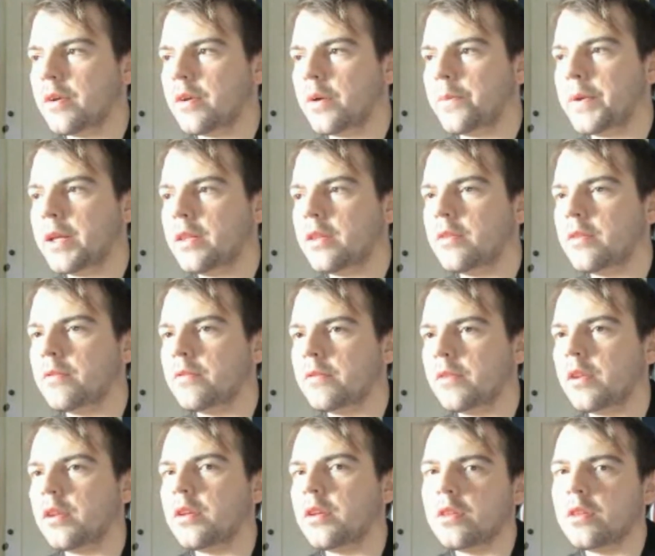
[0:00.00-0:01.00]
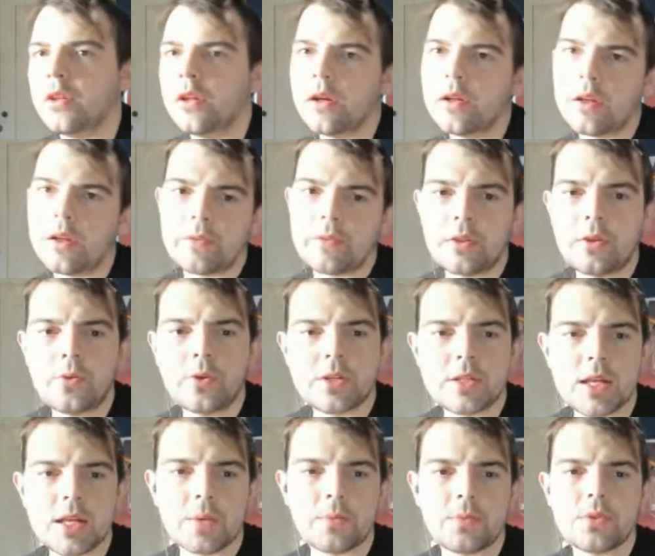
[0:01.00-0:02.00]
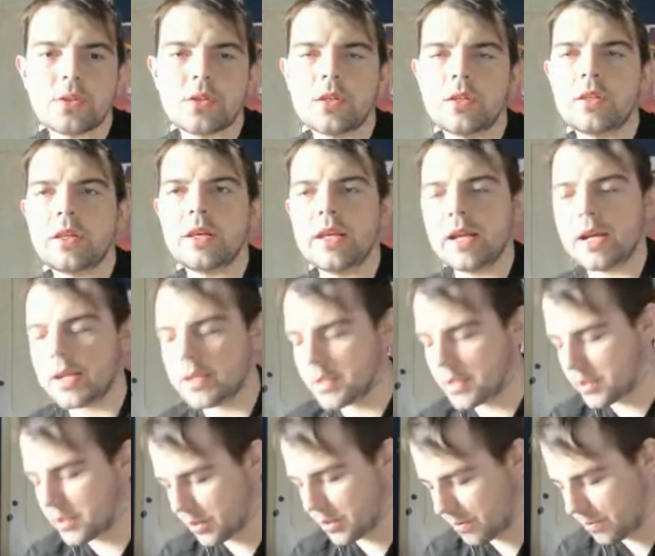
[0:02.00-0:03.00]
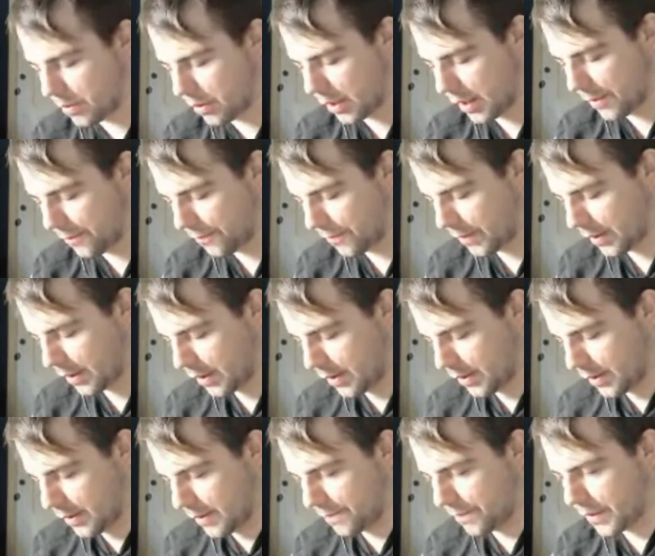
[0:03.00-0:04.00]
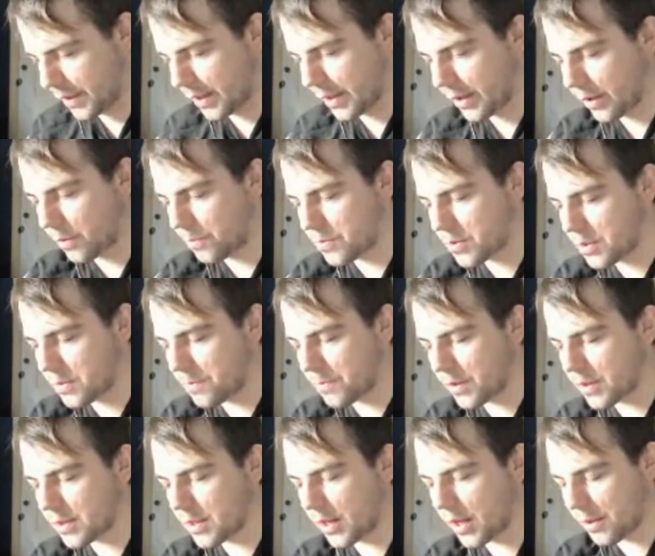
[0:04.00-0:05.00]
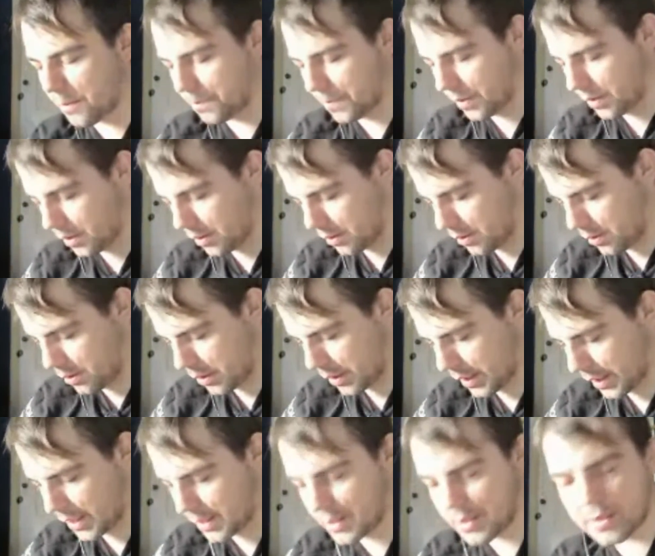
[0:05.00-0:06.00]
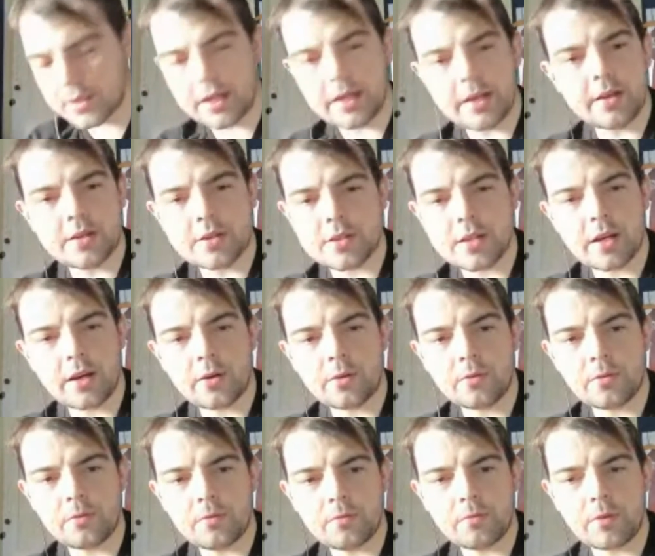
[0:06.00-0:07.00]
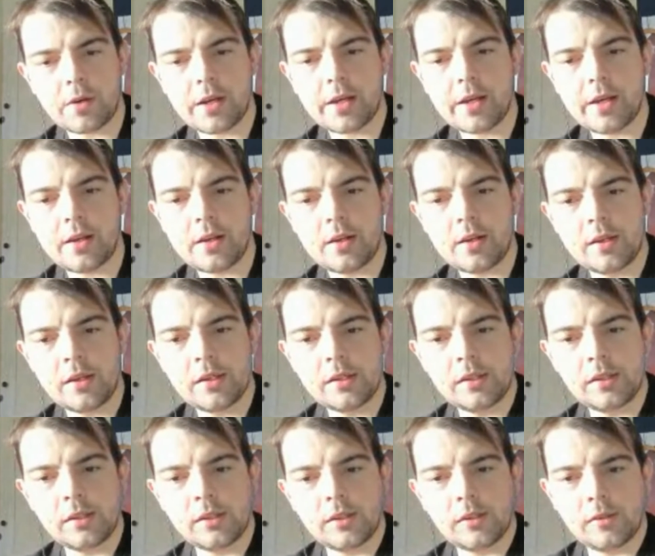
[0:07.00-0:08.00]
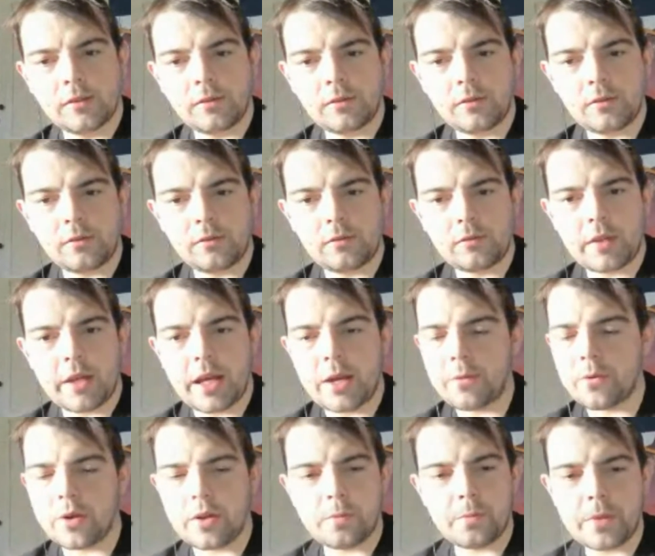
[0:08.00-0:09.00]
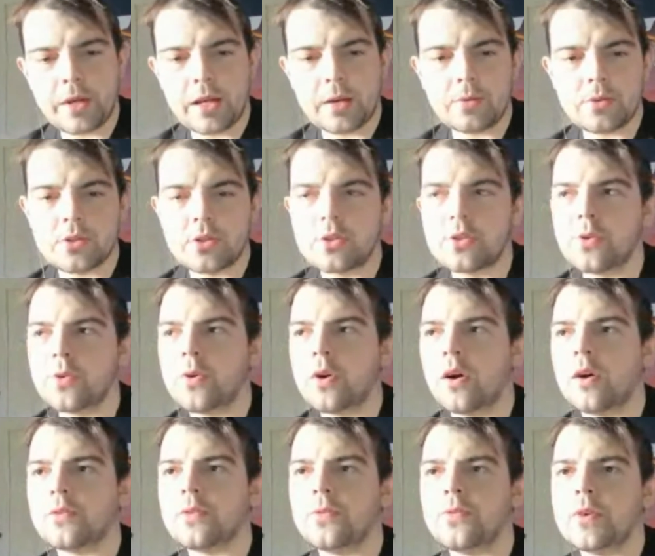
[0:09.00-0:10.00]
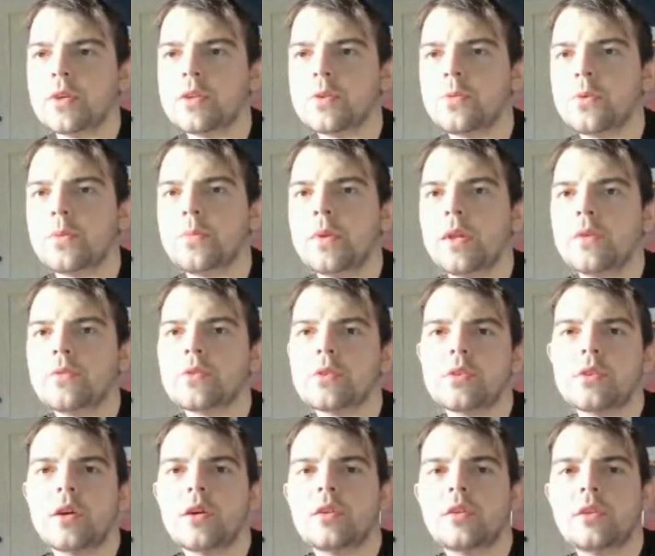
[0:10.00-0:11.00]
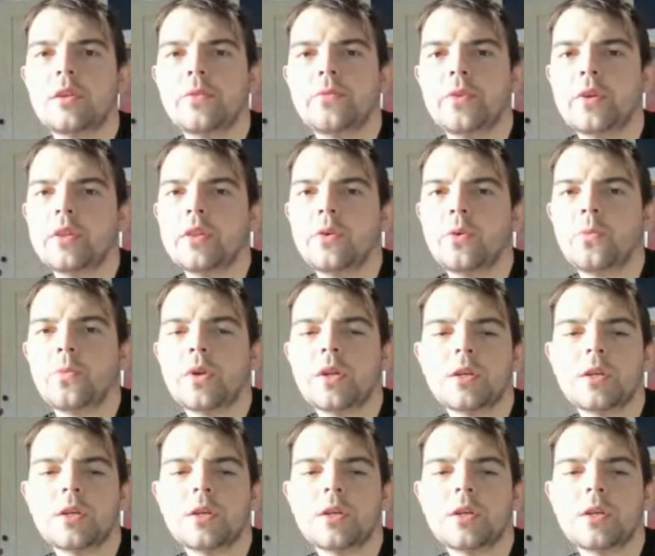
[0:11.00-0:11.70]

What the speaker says: I mean, Lewis Hamilton, he has his own life that helps him with that, but look at his status now. Like, he wouldn't have been able to do half the things he would have been able to done if he'd not